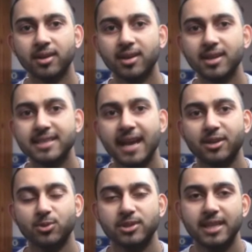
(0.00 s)
What's going on guys,
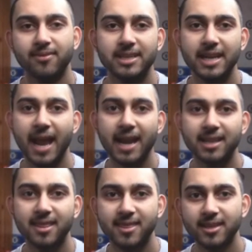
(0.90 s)
Casual Savage here,
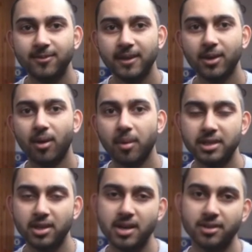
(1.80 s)
and in this video I'm
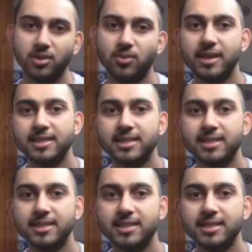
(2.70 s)
going to be showing you how to do this.
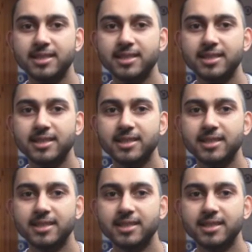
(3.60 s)
So right
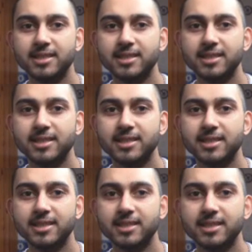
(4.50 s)
there,
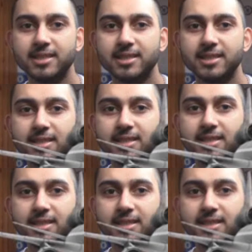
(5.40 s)
and then I'm going to
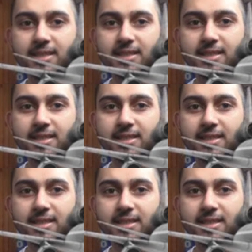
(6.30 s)
drag this there.